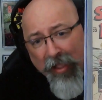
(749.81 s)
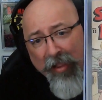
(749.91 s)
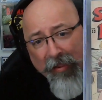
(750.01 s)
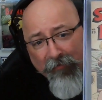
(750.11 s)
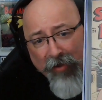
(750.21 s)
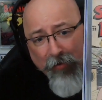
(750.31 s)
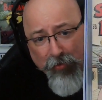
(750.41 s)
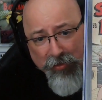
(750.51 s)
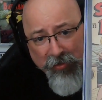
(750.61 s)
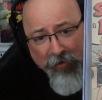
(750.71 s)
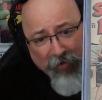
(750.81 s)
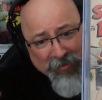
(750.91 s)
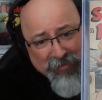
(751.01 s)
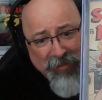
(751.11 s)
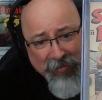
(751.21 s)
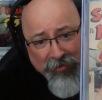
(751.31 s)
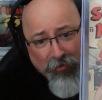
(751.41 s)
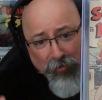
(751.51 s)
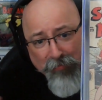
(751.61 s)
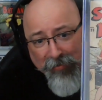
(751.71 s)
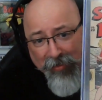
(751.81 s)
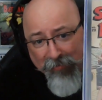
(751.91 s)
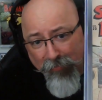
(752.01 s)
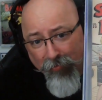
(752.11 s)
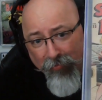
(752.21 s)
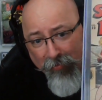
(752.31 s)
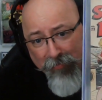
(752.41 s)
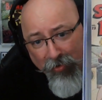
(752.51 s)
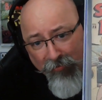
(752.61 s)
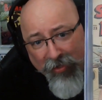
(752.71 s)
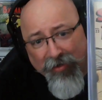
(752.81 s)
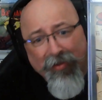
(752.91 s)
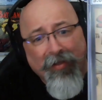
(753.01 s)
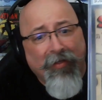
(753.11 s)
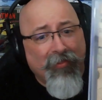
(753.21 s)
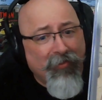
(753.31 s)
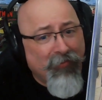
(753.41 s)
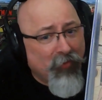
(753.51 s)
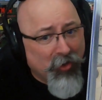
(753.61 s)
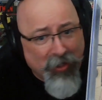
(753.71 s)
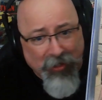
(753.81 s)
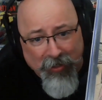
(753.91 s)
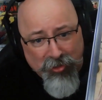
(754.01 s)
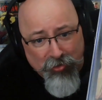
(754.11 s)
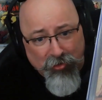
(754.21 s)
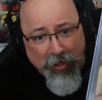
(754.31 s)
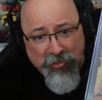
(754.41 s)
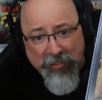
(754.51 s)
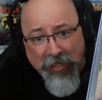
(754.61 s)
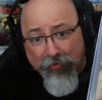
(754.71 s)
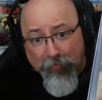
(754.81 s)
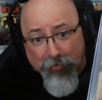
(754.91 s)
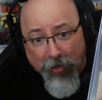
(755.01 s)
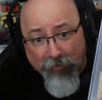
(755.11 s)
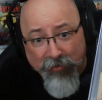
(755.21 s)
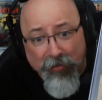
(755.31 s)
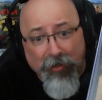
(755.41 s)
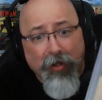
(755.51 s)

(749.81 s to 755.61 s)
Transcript: If I decide to ultimately move it, we're looking at a $2,000 profit.